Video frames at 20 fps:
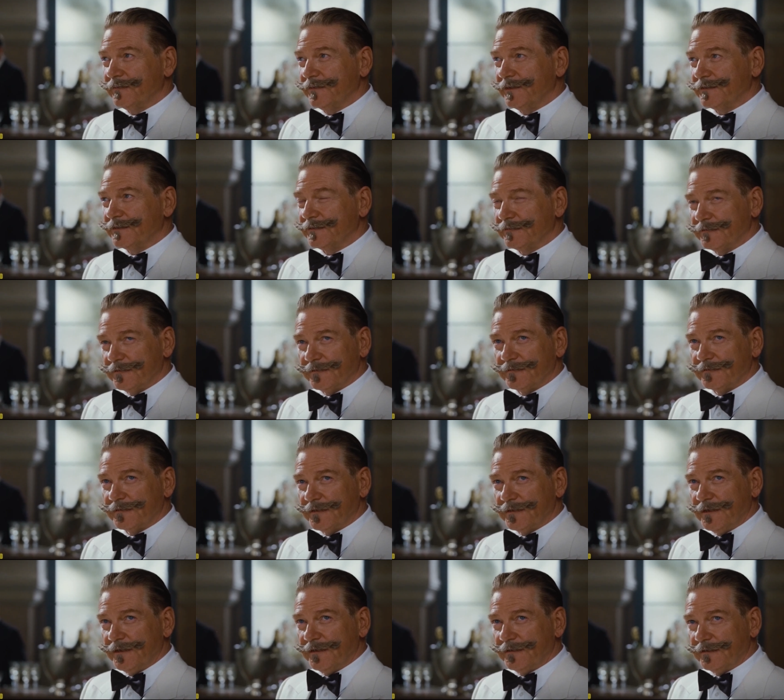Poirot to
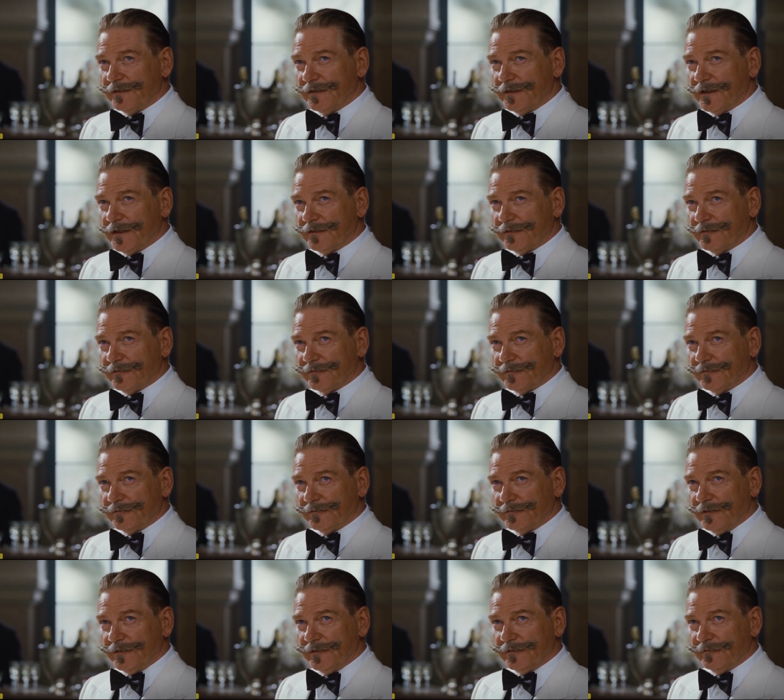join them at the hotel
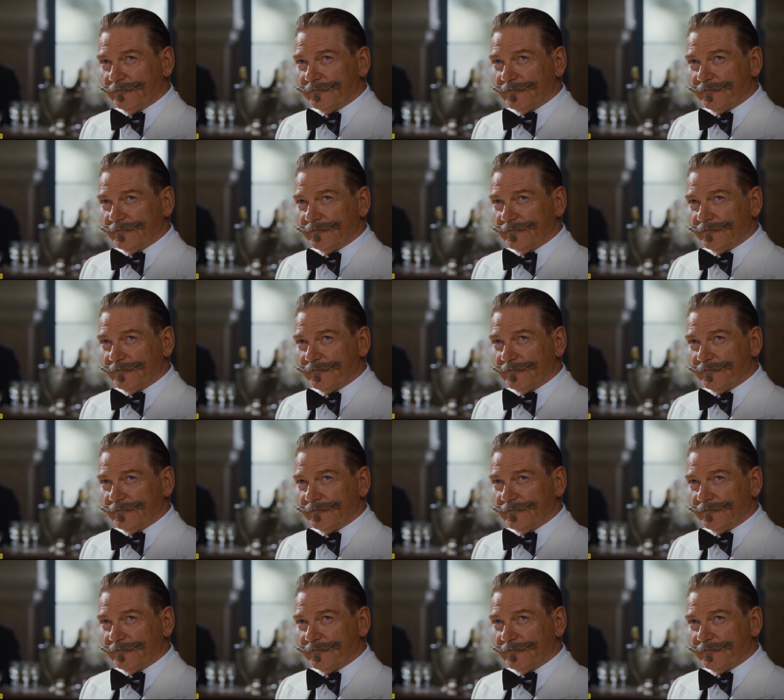tomorrow